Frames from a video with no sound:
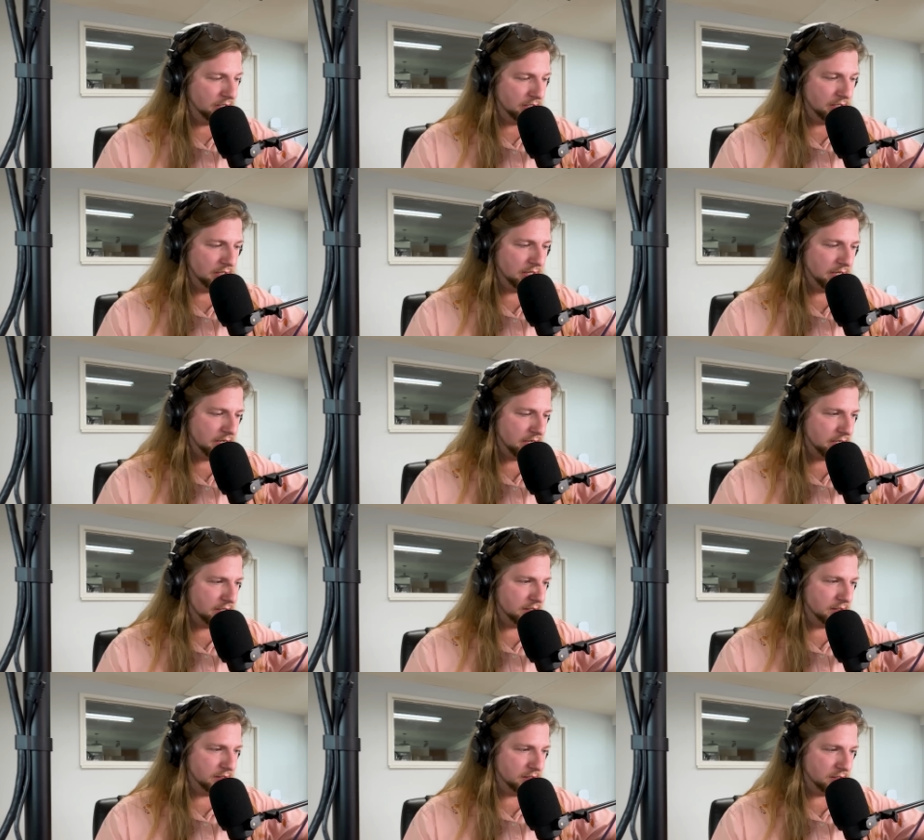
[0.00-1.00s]

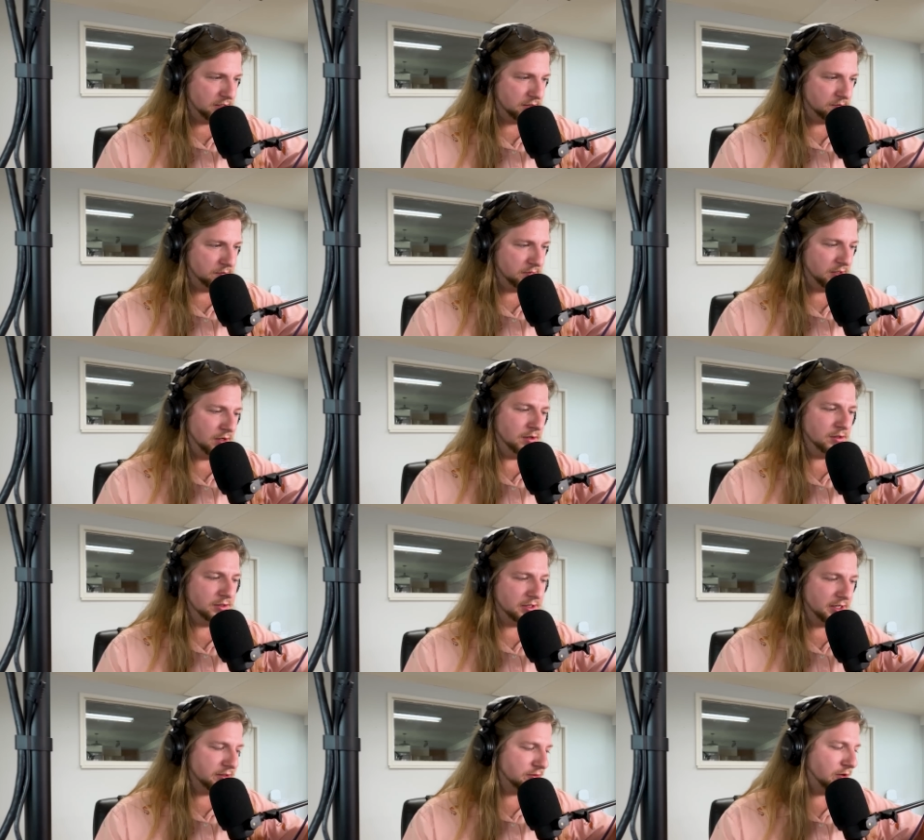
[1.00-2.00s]
Yeah. Um, oh,
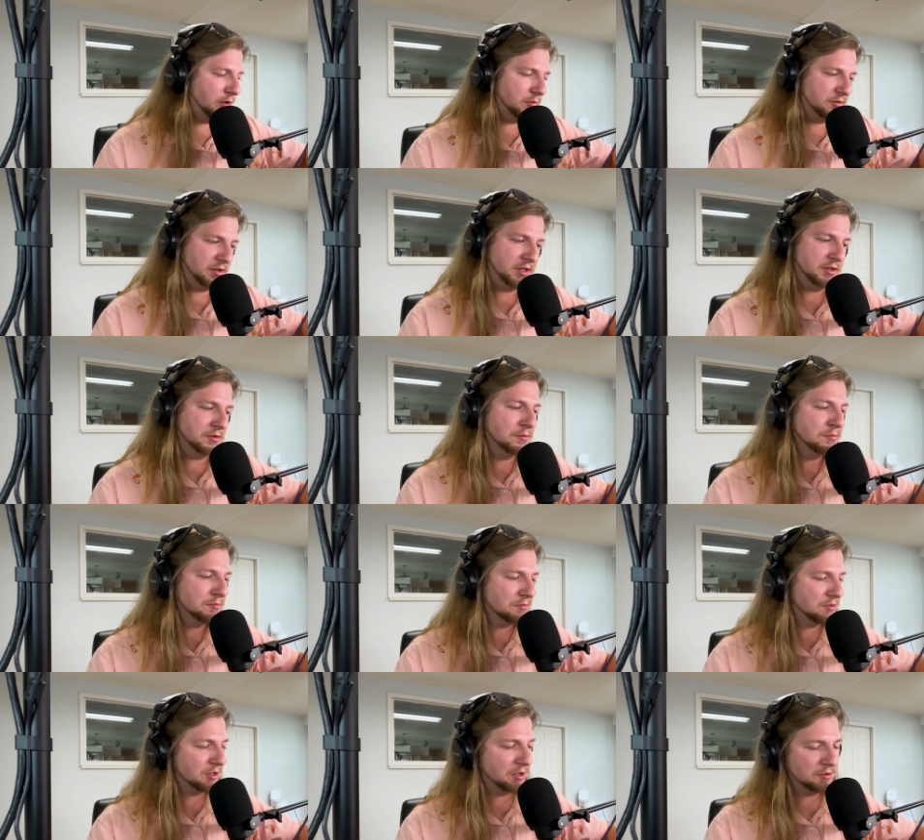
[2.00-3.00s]
next card was a heal.
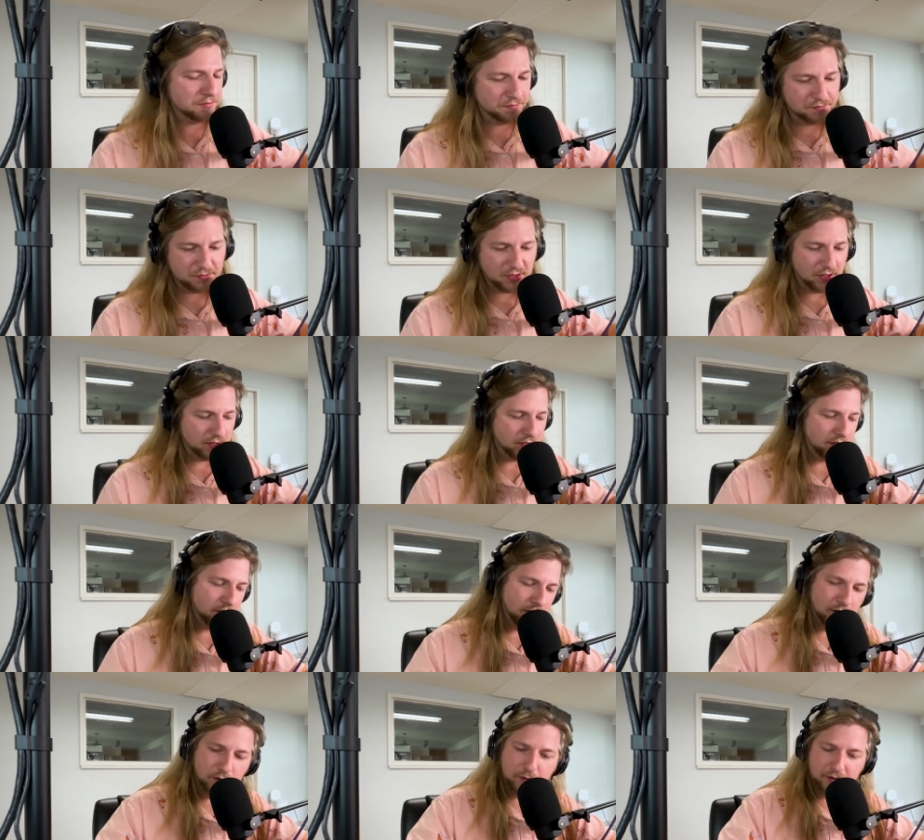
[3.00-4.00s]
So,
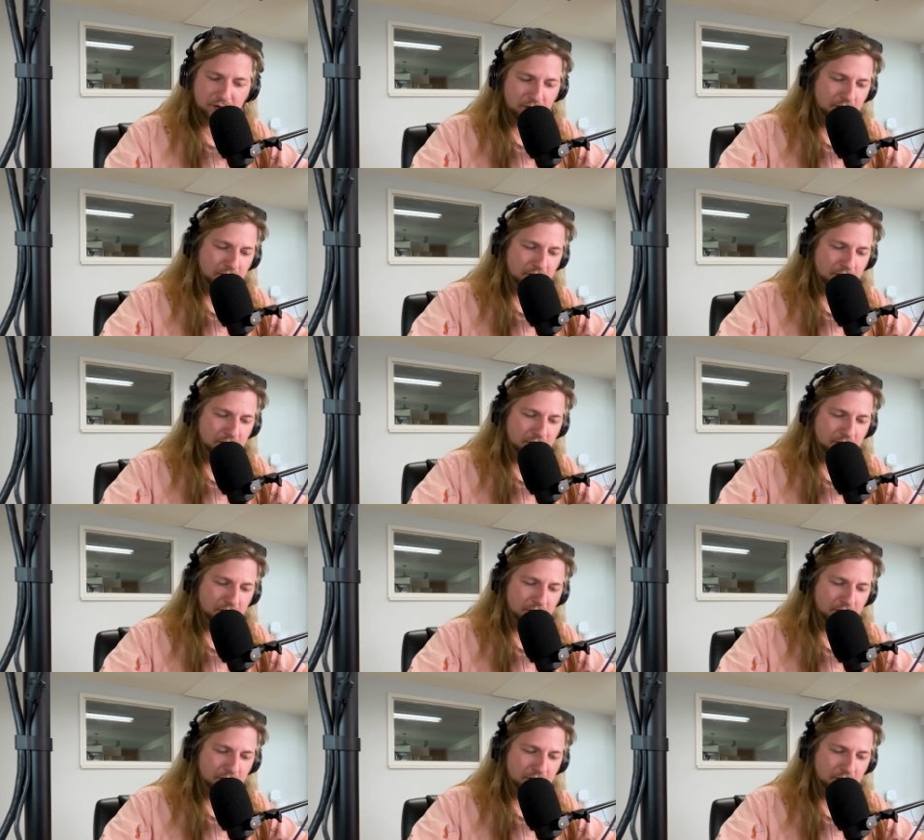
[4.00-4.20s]
oh well.